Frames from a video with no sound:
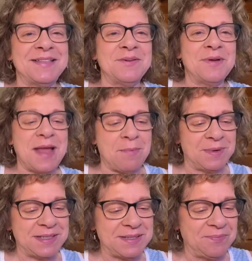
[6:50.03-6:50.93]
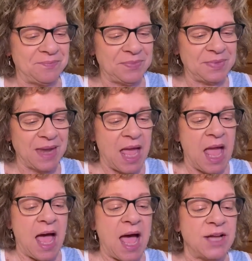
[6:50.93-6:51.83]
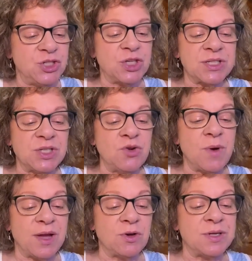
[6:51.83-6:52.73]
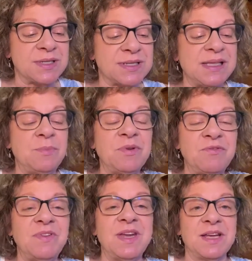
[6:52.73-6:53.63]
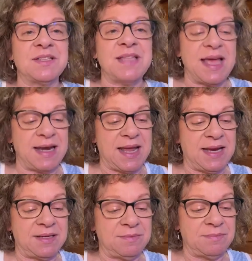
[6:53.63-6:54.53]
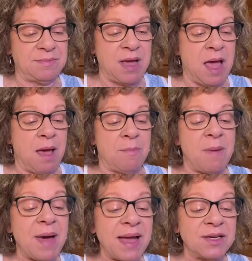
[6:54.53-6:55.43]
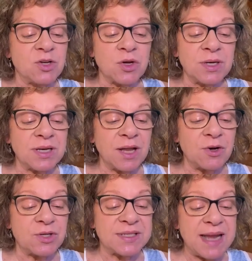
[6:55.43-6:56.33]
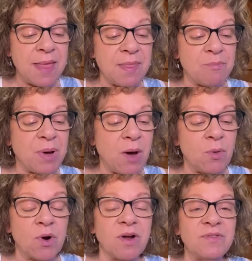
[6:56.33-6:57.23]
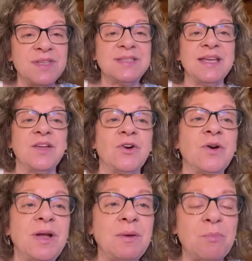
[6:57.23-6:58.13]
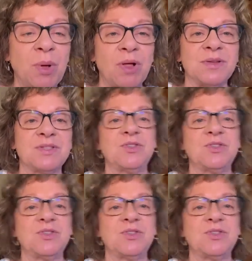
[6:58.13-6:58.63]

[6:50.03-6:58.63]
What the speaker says: Let's see what happens. I just knew I couldn't sleep in Phoenix that night. My mind couldn't understand the power of this inner impulse.